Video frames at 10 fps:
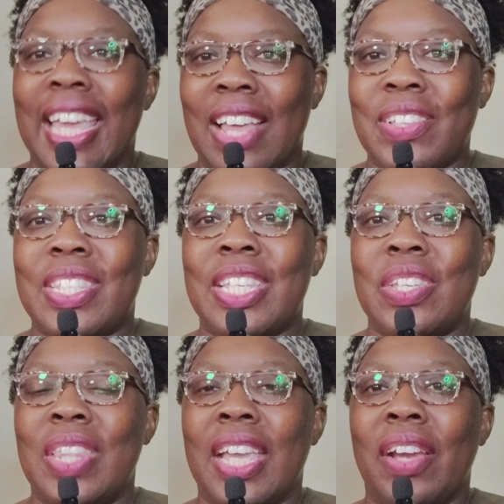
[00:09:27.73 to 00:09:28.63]
And I'll see
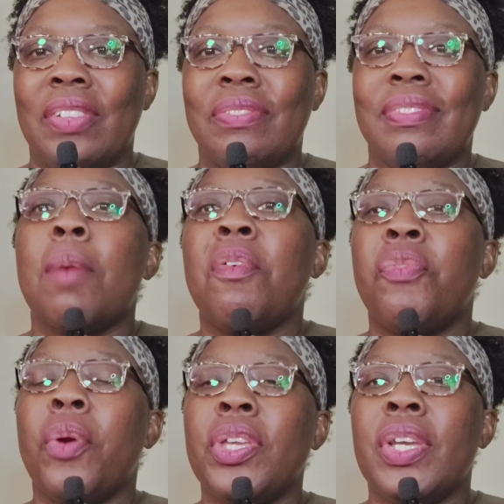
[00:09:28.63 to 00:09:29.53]
you there. So
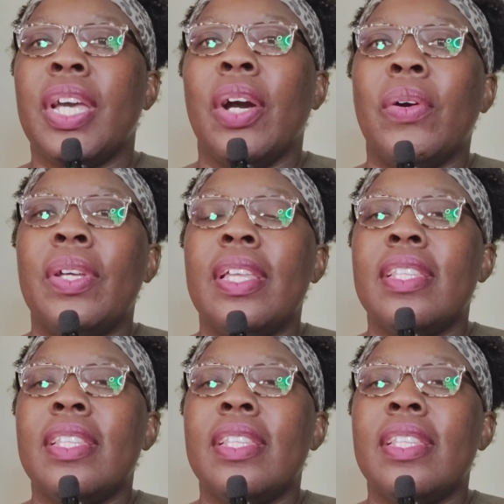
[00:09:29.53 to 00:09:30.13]
before you go,